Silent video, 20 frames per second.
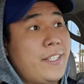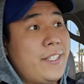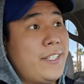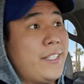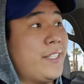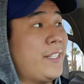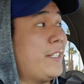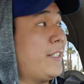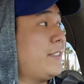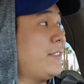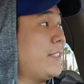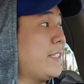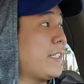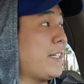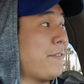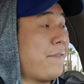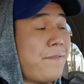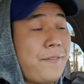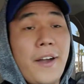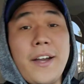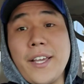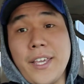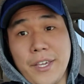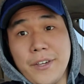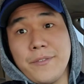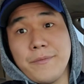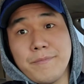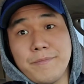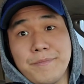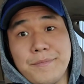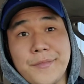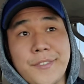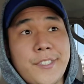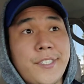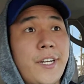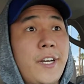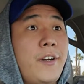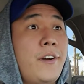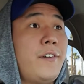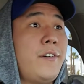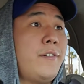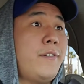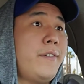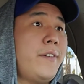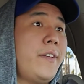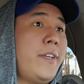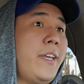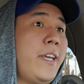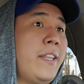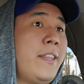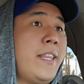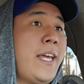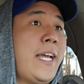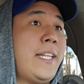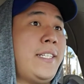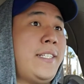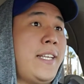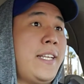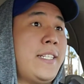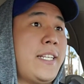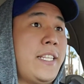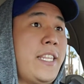You know, it could fuck you. So in that sense,